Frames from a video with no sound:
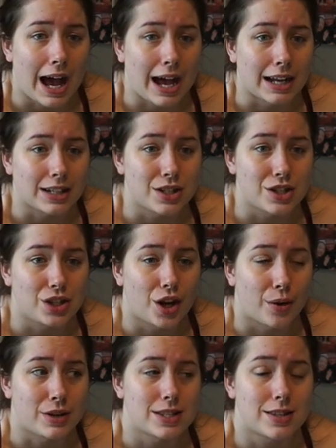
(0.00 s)
and you
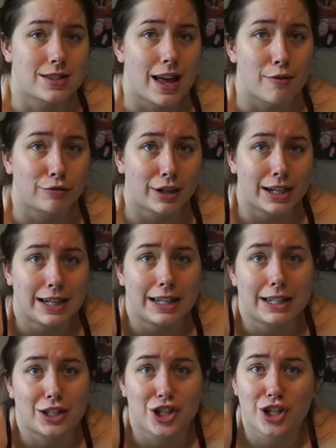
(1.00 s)
know, they're
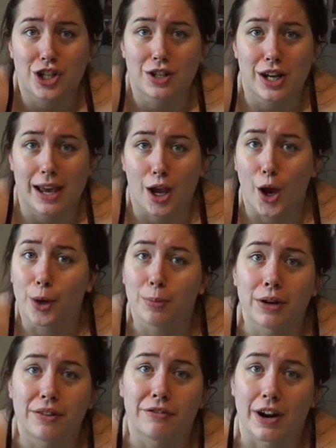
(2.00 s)
really like
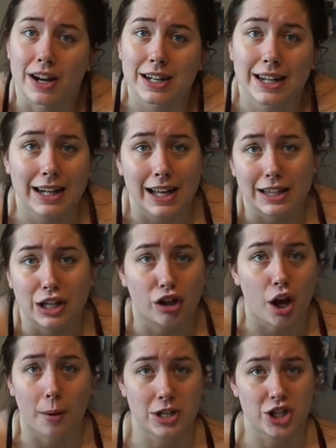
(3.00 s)
open and friendly. Like they'll
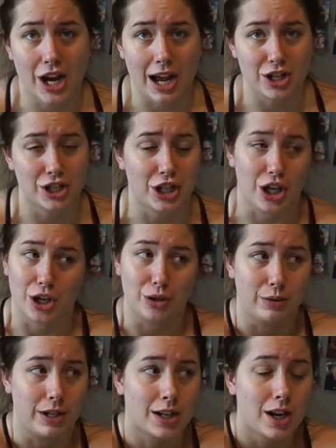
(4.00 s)
come and chat to
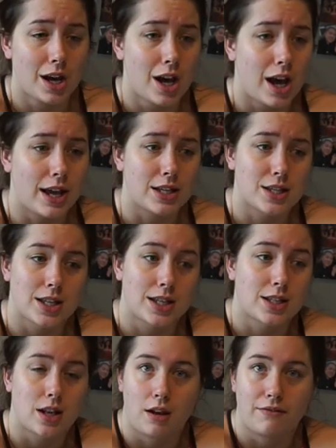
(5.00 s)
you, and
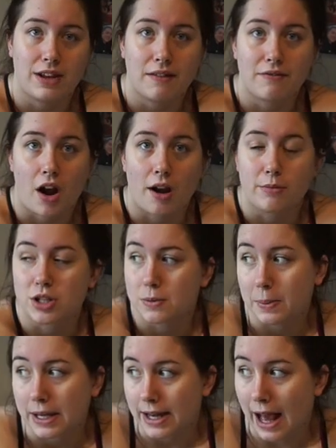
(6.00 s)
it's a lovely environment to
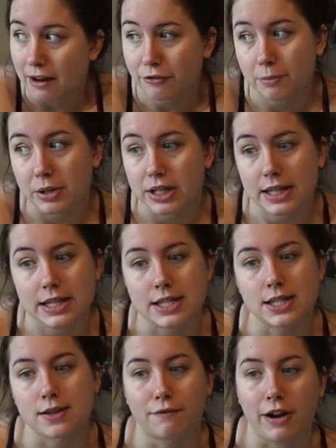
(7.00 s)
be in. Everybody
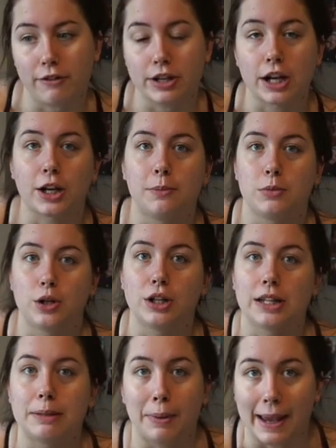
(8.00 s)
is very
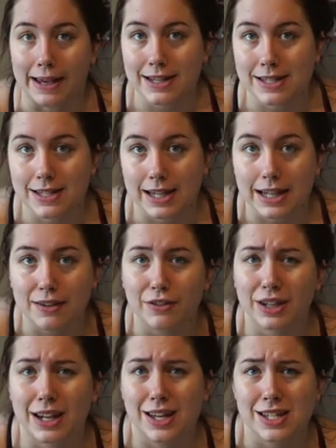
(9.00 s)
community based,
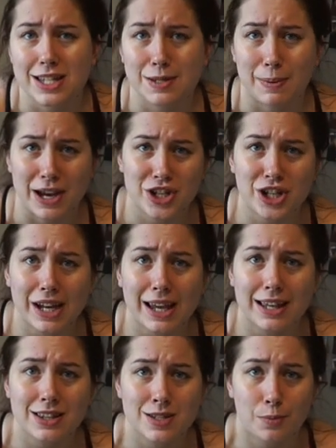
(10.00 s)
even
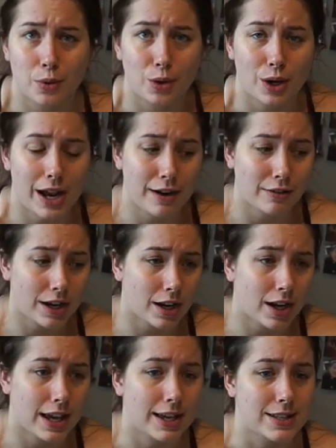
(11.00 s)
especially in the sport
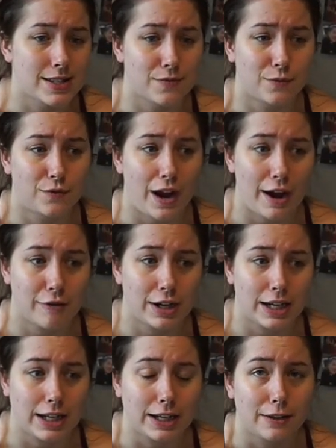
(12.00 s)
area. It is
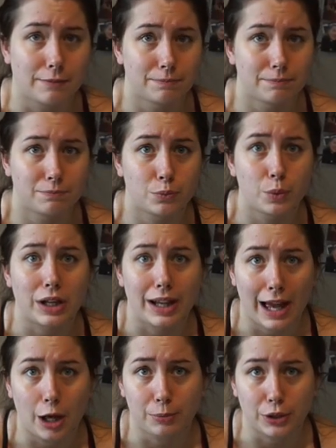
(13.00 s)
very will
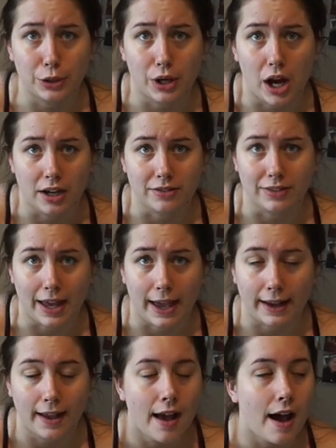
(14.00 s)
help you kind of
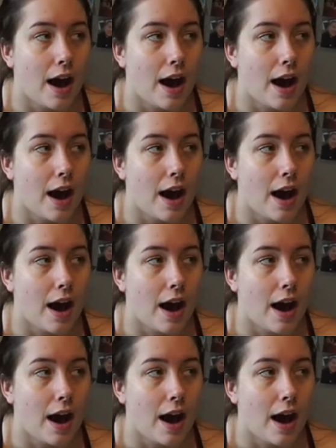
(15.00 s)
thing.